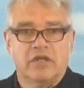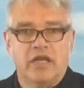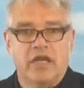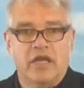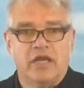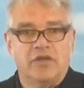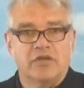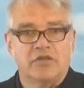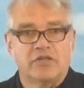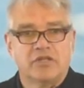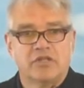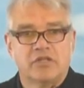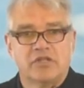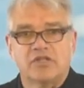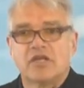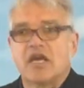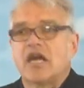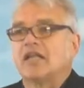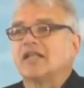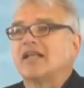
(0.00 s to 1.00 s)
and
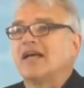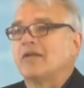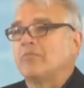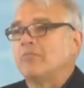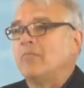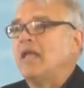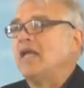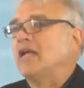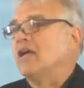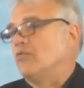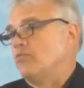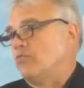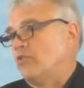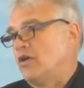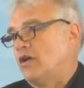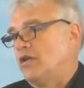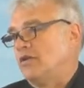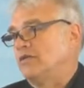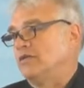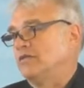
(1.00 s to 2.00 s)
it's got a lot of makeup
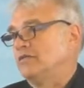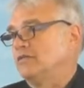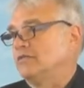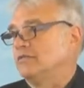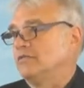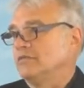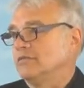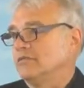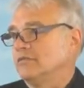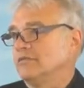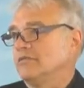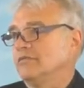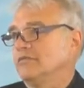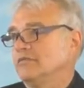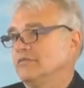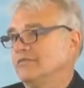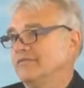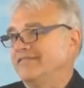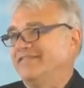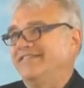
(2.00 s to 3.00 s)
on,
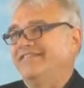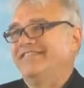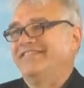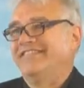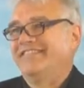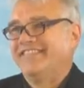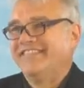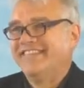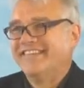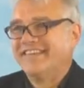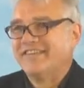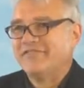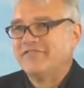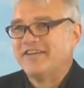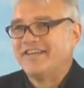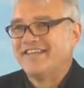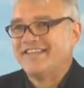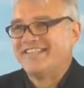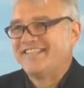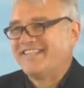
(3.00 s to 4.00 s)
if
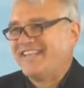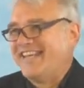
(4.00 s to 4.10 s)
I can